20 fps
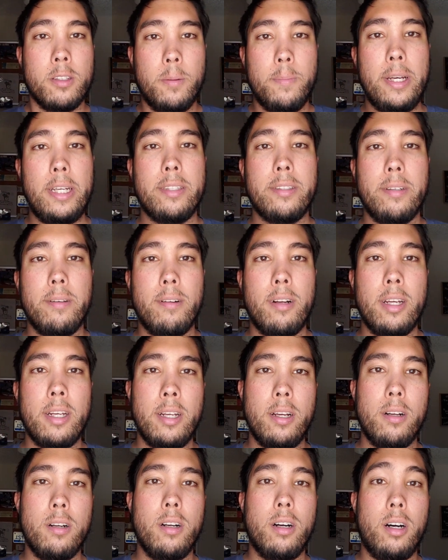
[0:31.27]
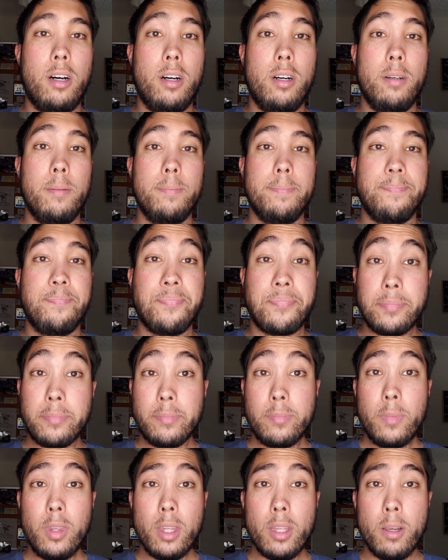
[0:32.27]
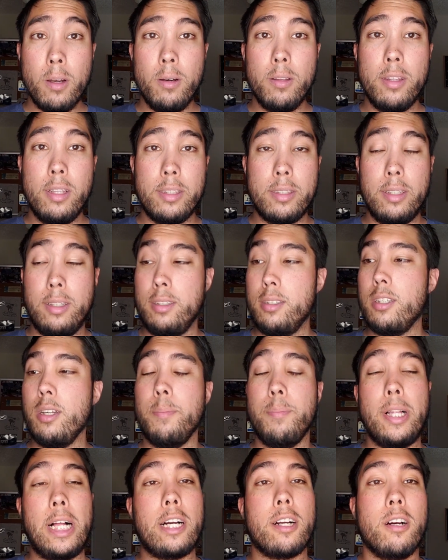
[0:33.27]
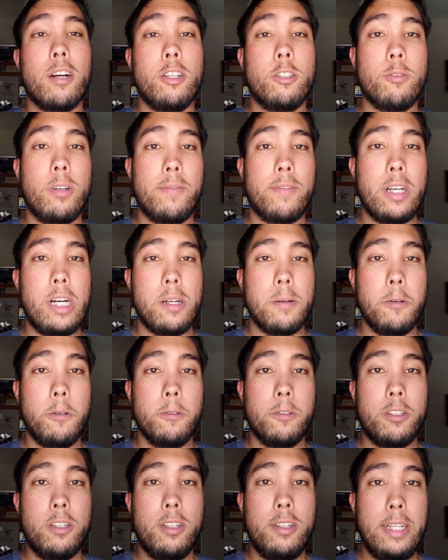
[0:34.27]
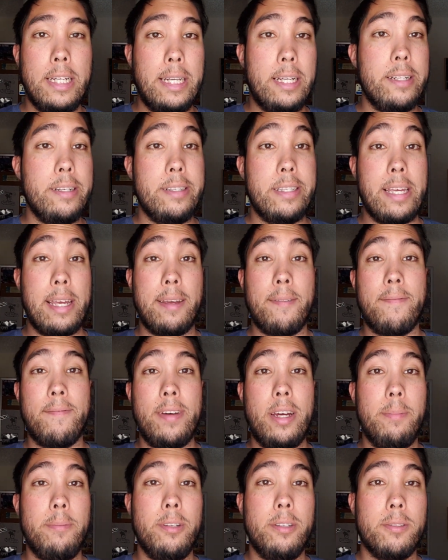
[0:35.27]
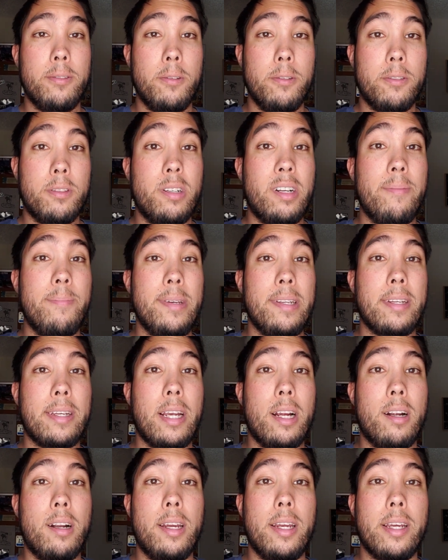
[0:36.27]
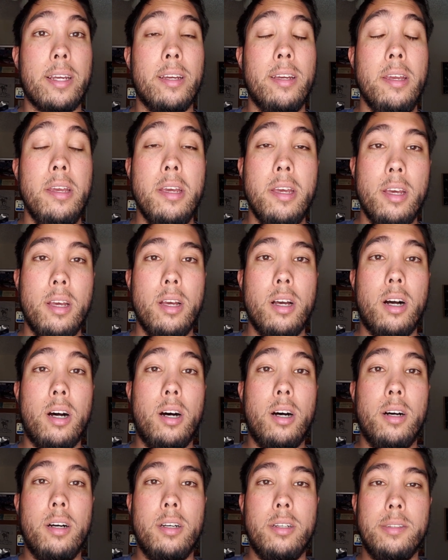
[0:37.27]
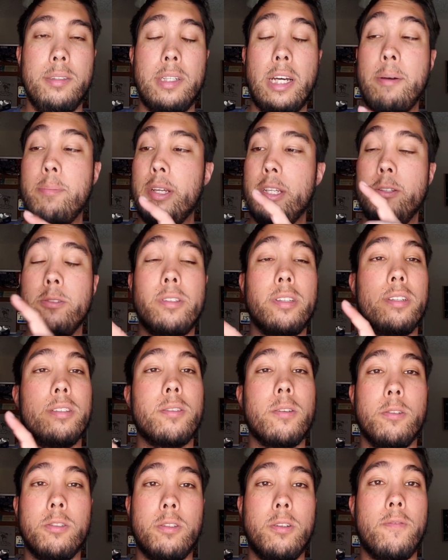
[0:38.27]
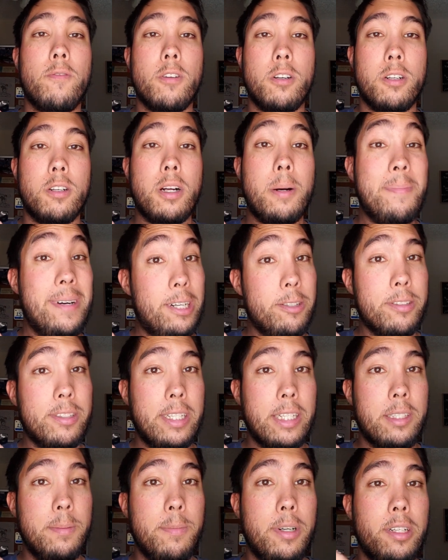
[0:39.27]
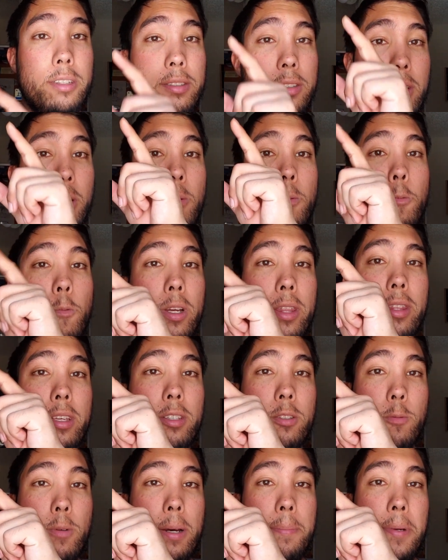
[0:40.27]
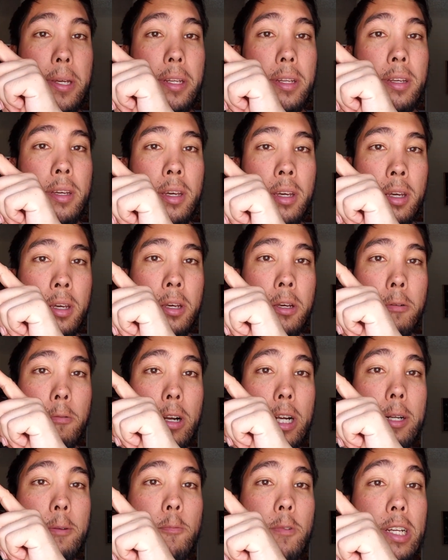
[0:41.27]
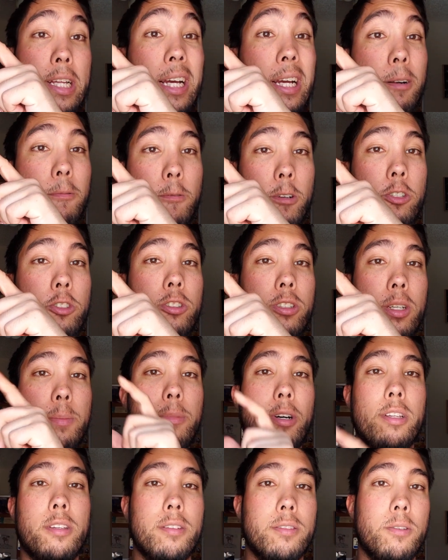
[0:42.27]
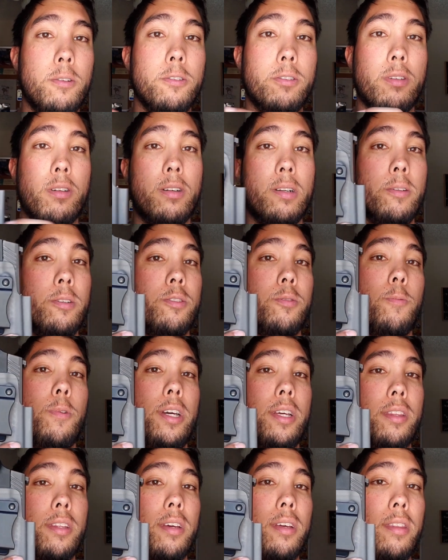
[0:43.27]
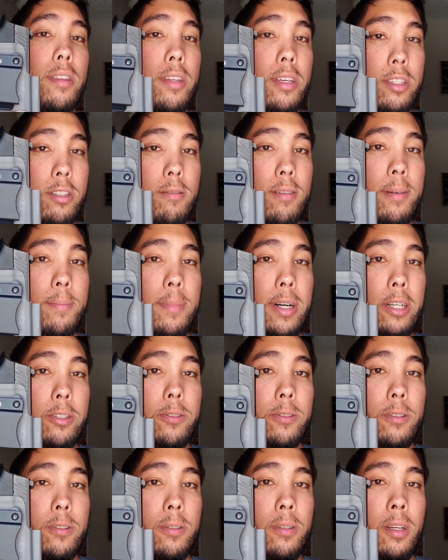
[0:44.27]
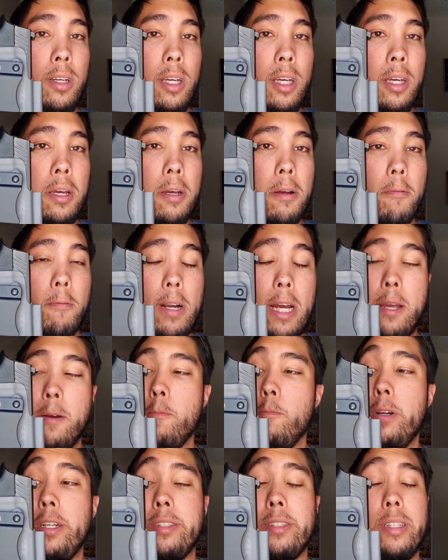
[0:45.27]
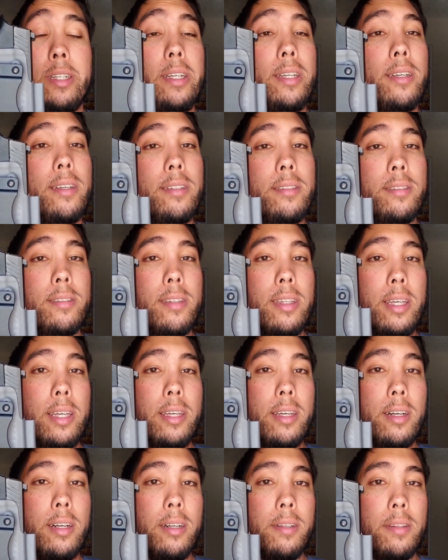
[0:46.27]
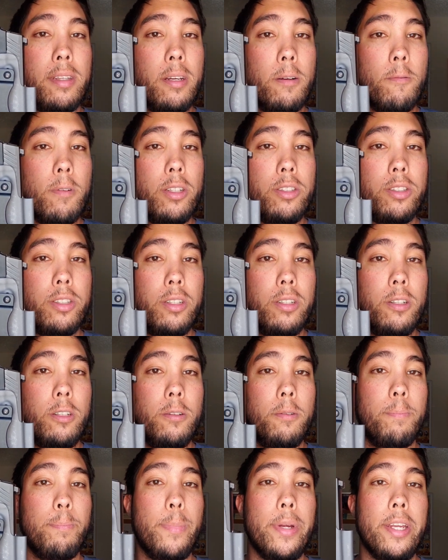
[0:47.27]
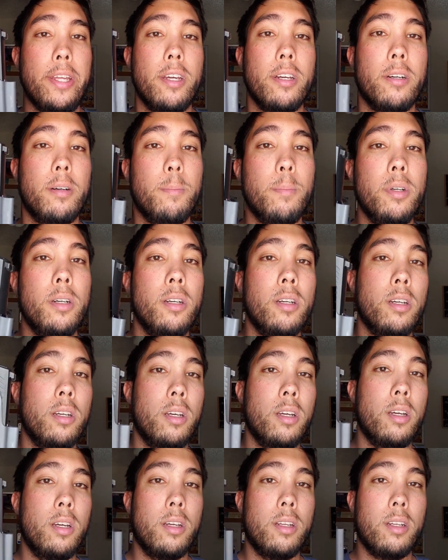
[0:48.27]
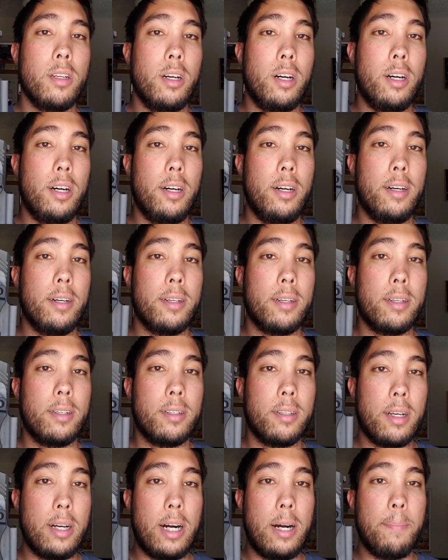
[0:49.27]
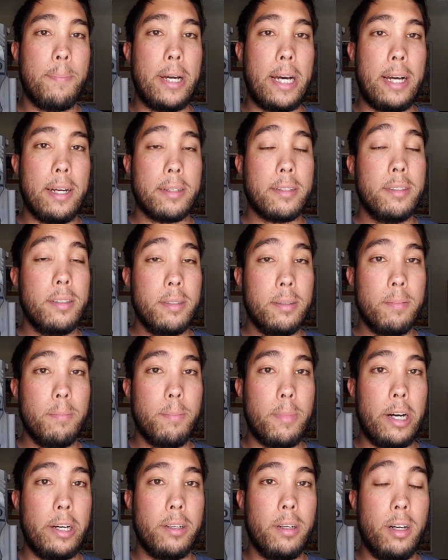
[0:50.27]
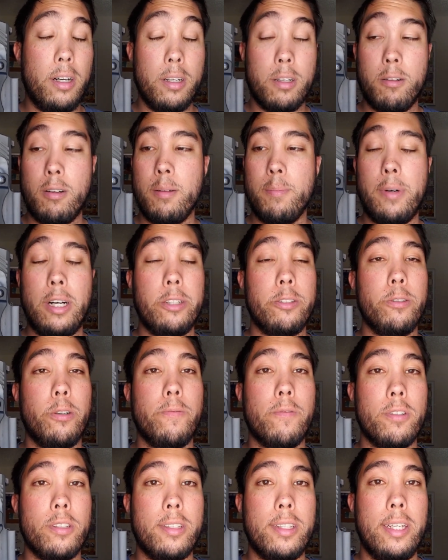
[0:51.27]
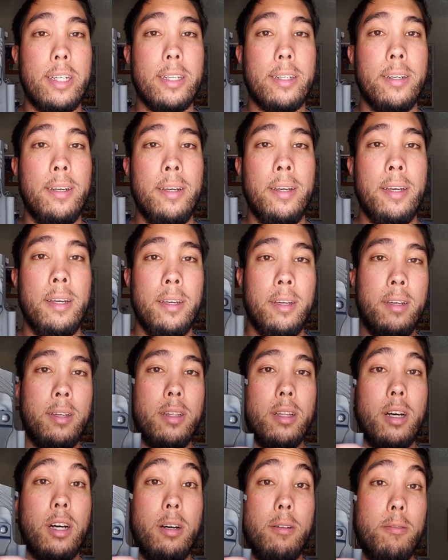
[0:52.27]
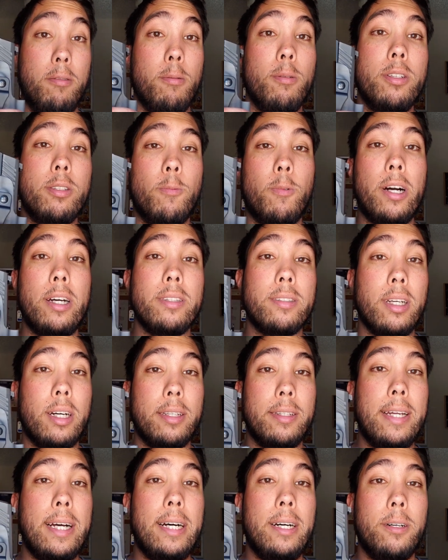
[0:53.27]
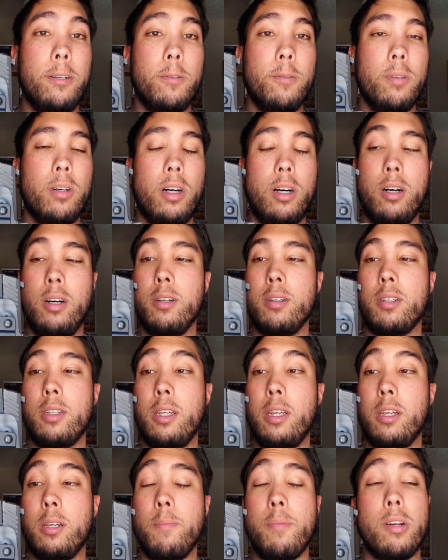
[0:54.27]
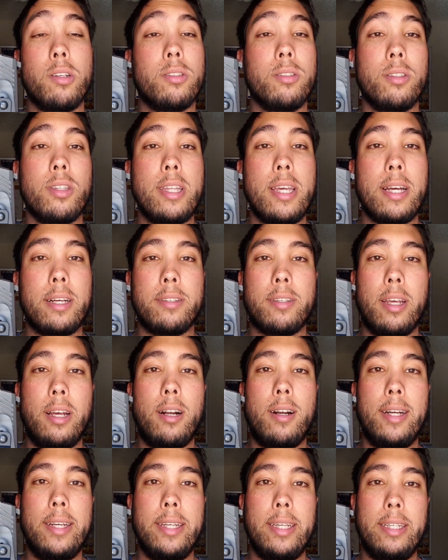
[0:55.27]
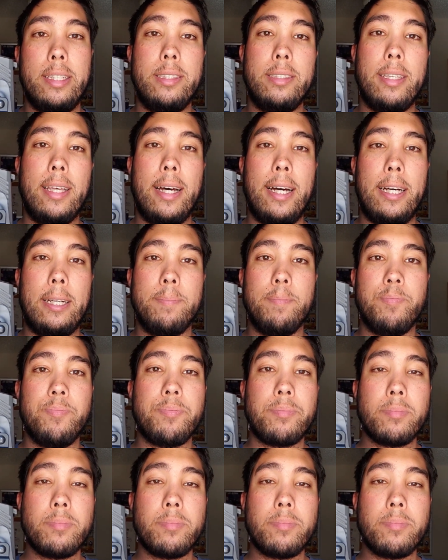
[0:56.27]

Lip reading: basically right here, this is the BlackArch Rev-Con holster. It is a fabulous holster. I've been using this holster for about 6 months with this weapon. Right, when I originally bought this holster, it was with this grip module, right, which is the original medium compact grip module for SIG. The reason why it's on now, in comparison to the X carry, is that